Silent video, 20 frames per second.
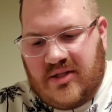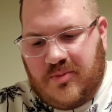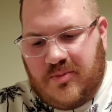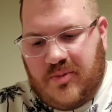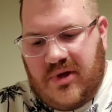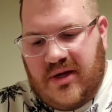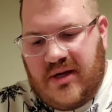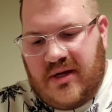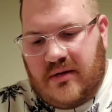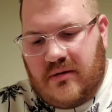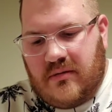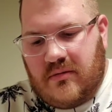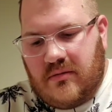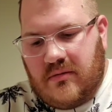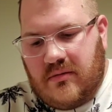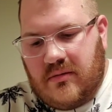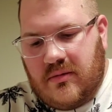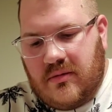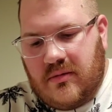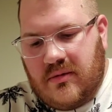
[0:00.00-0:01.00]

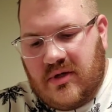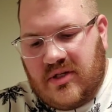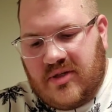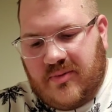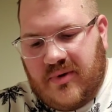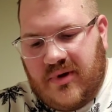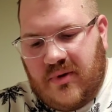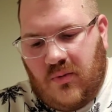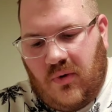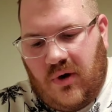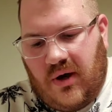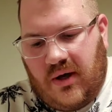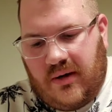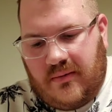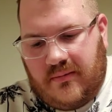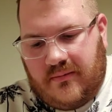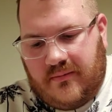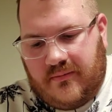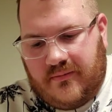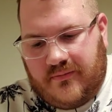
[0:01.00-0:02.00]
Explain
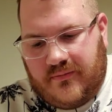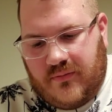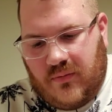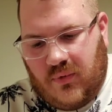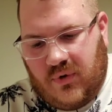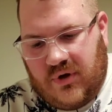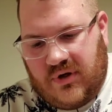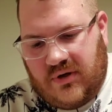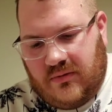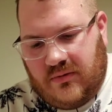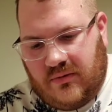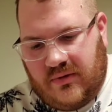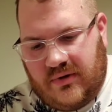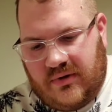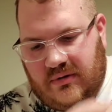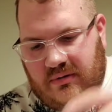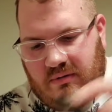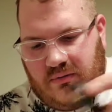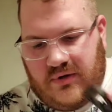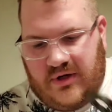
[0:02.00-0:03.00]
what?
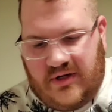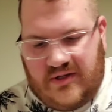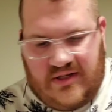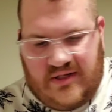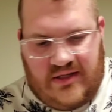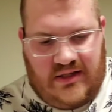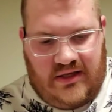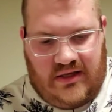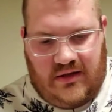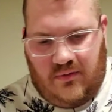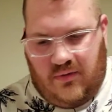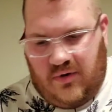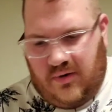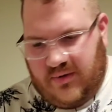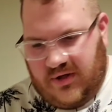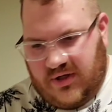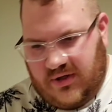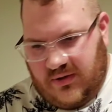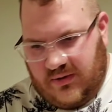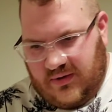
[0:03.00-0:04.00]
What is it that you
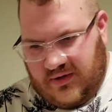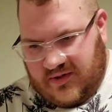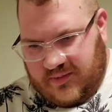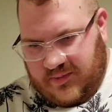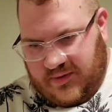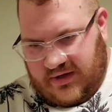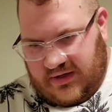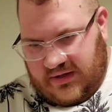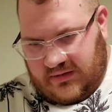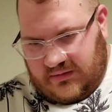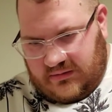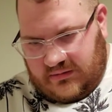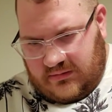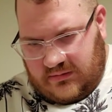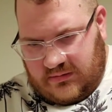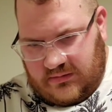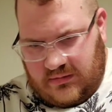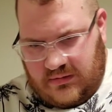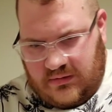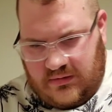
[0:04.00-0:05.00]
want me to
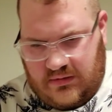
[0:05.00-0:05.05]
explain?